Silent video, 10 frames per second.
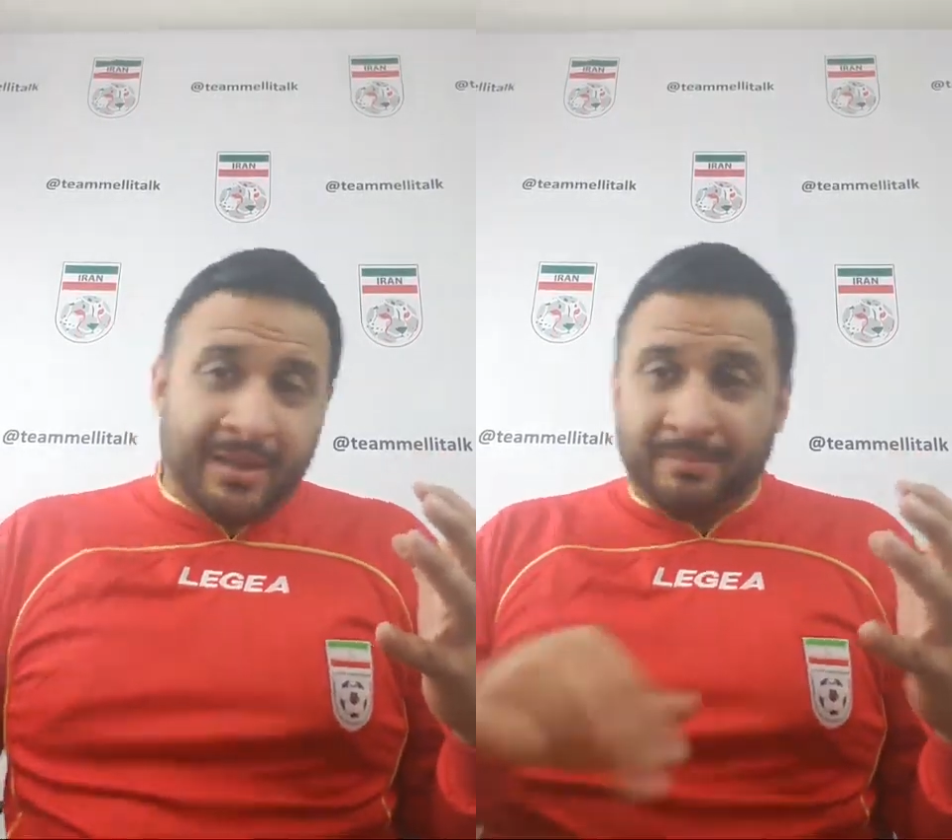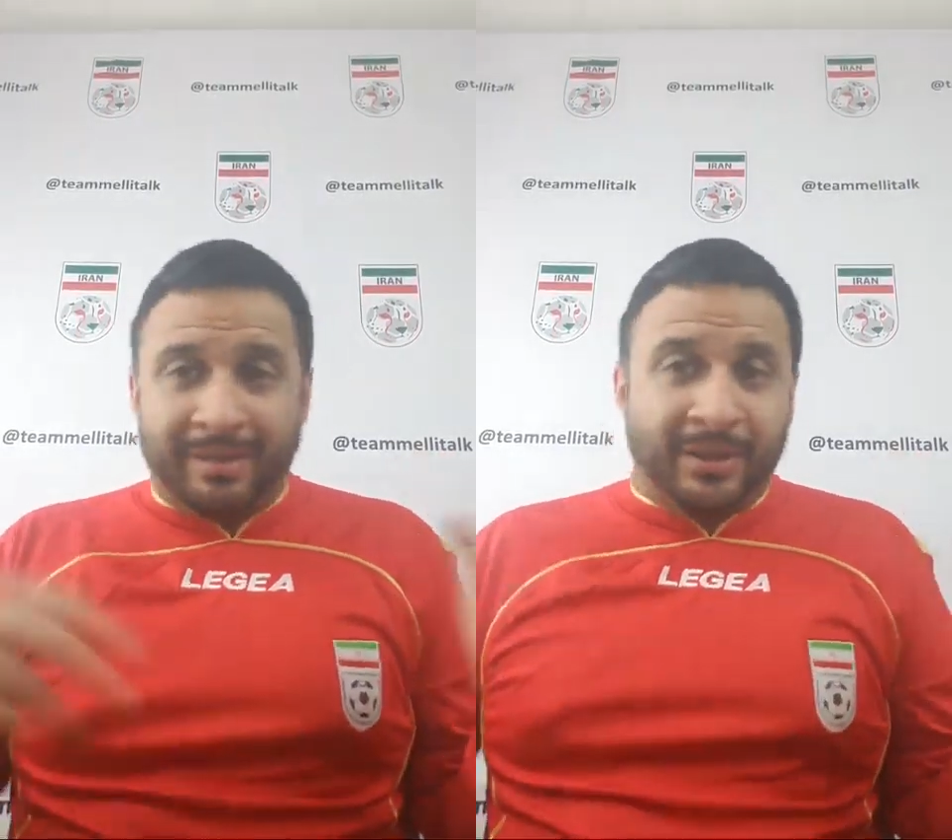
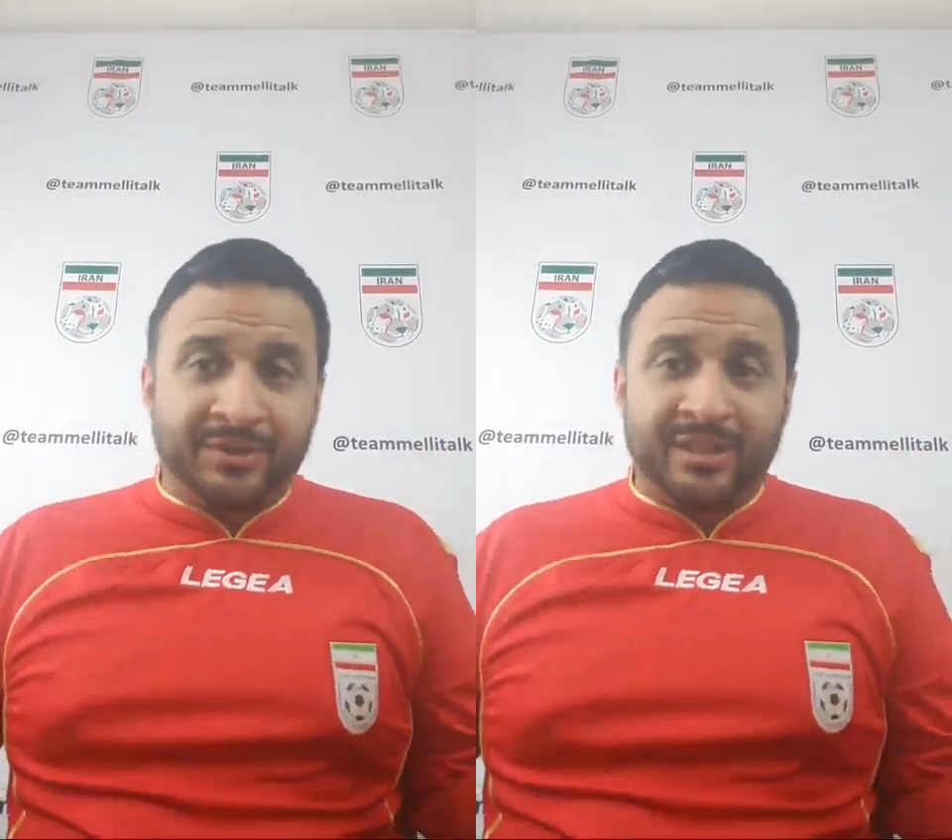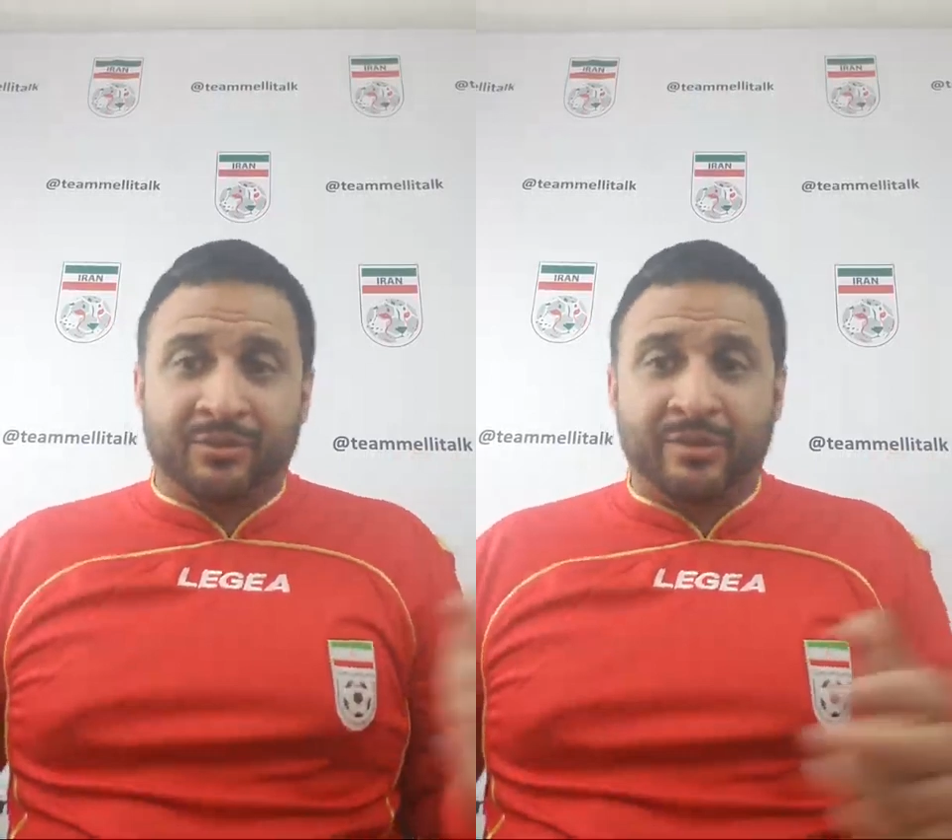
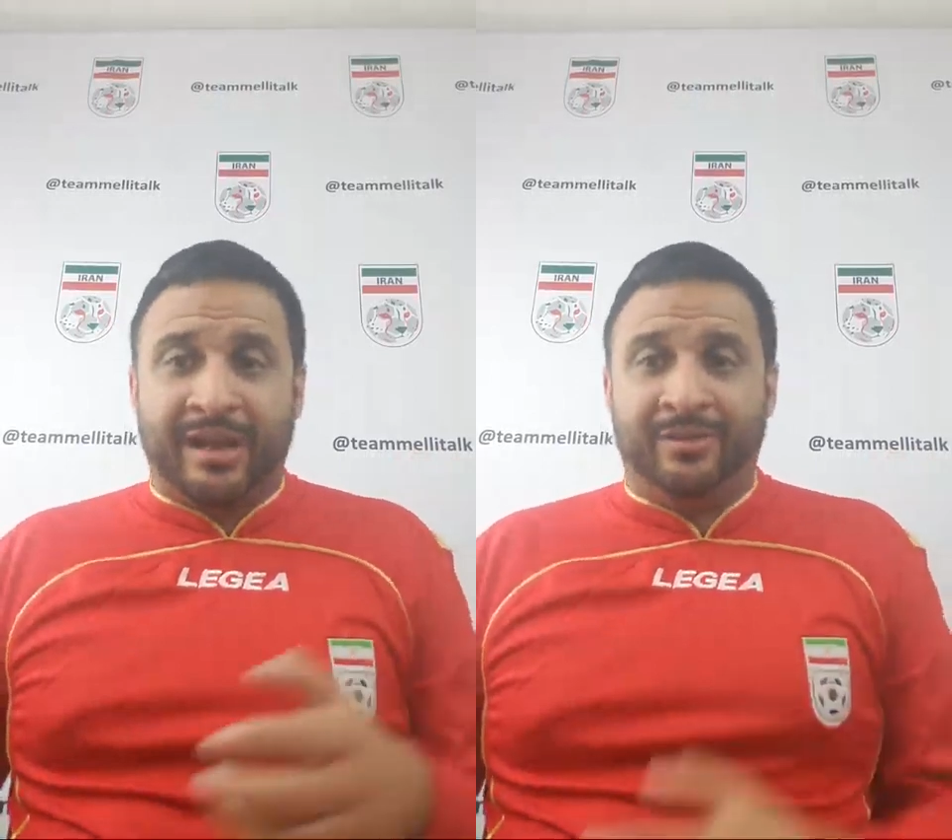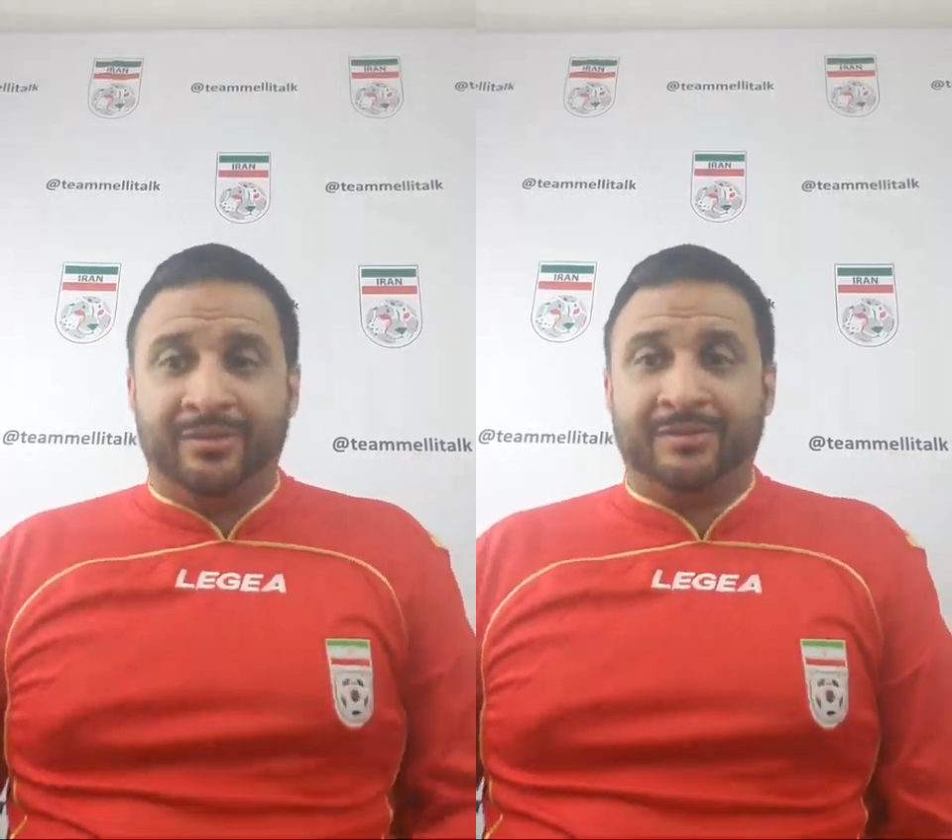bouncing
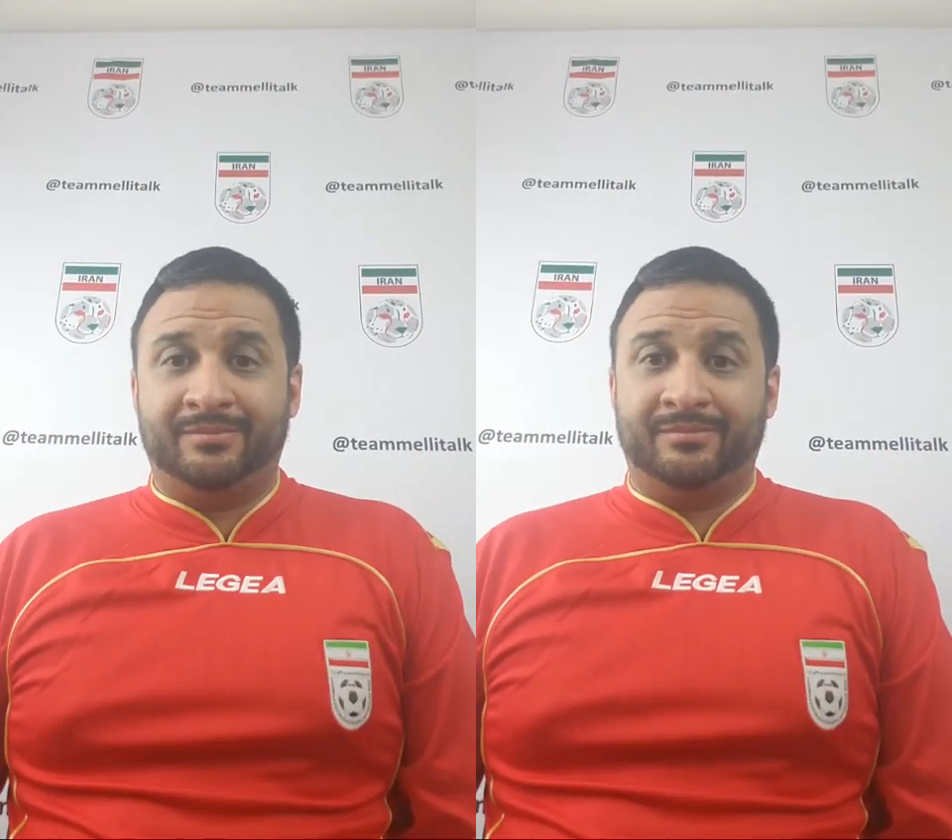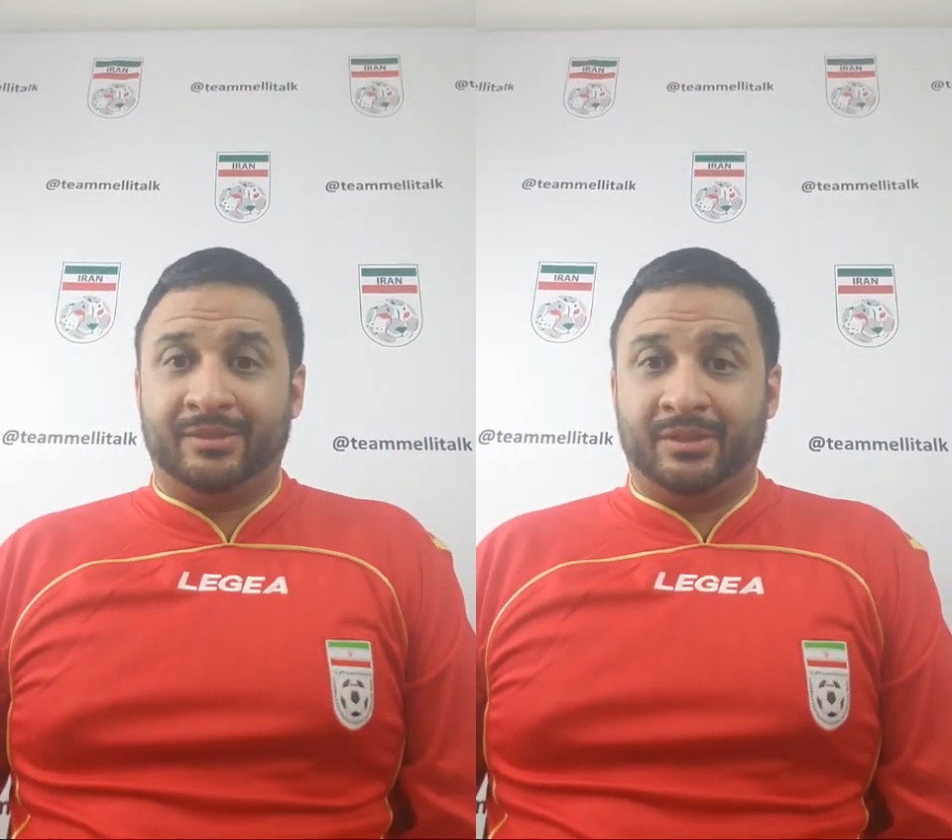around.
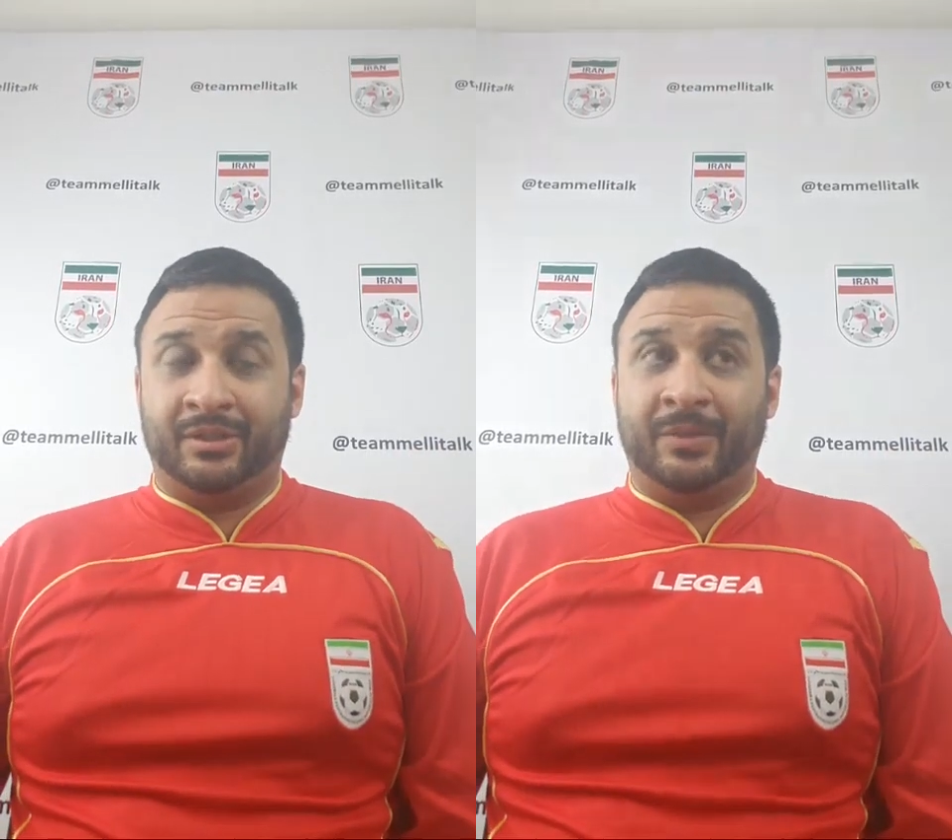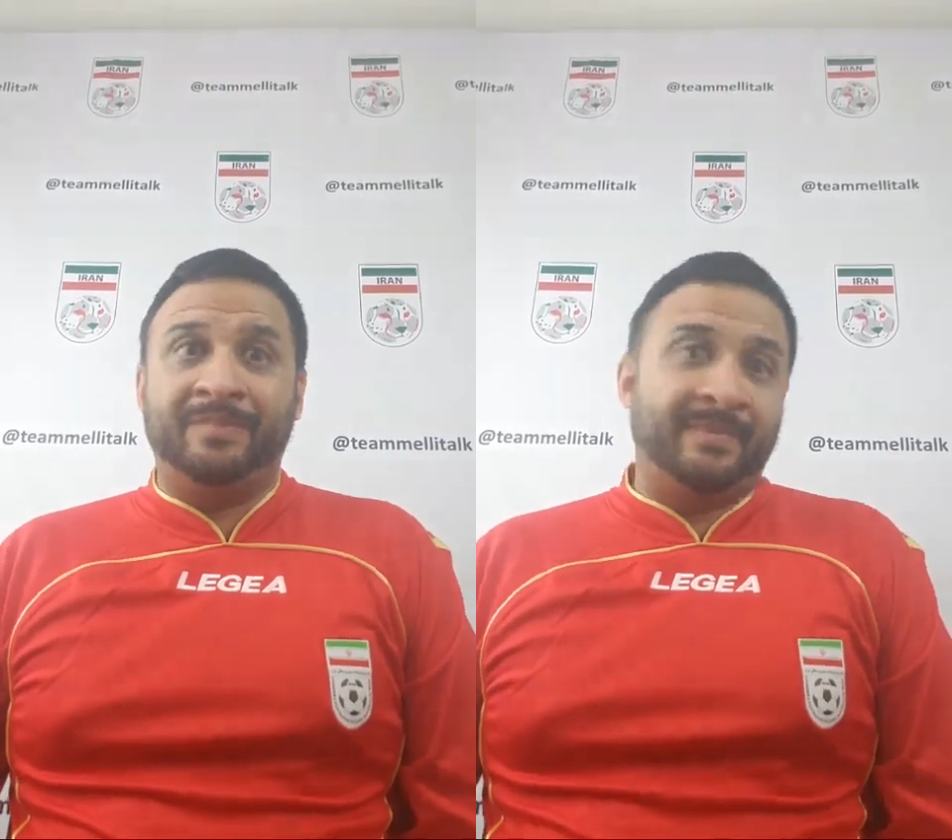
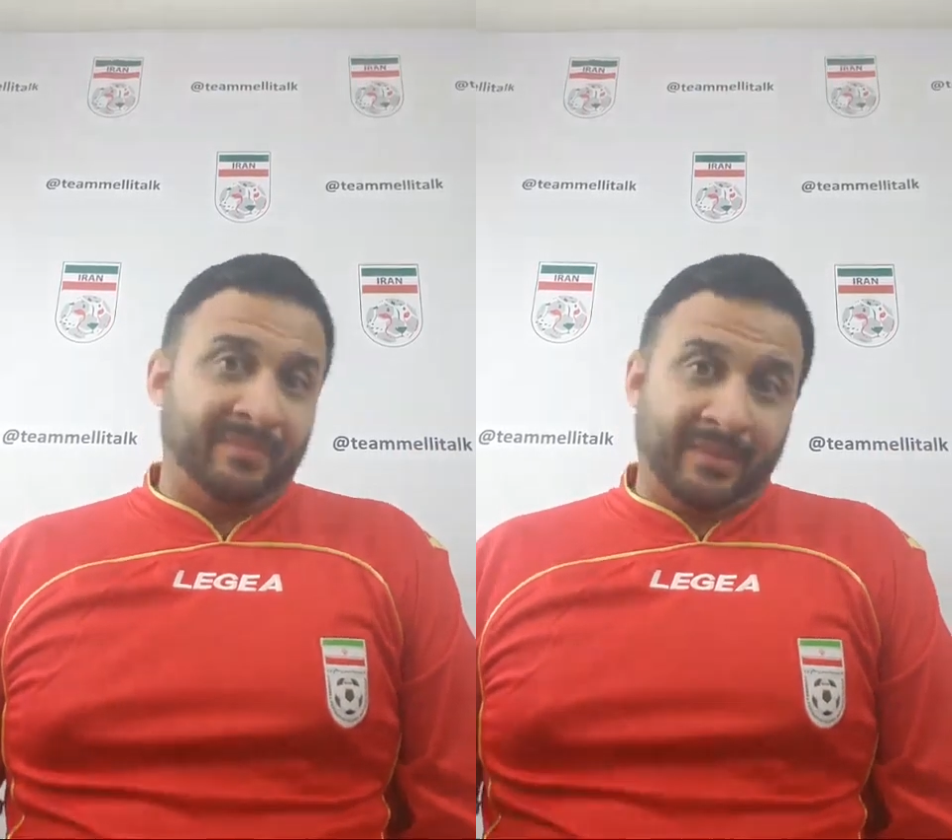So